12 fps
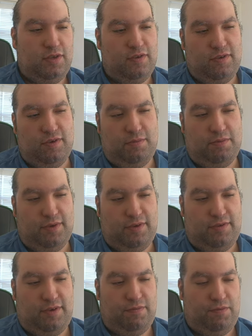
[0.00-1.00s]
So he
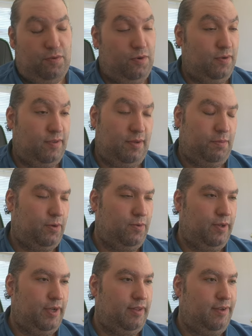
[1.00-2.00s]
plays e4,
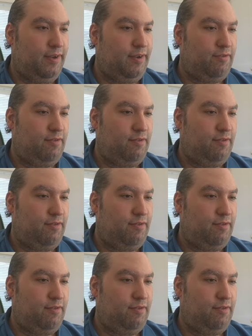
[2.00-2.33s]
typical ideas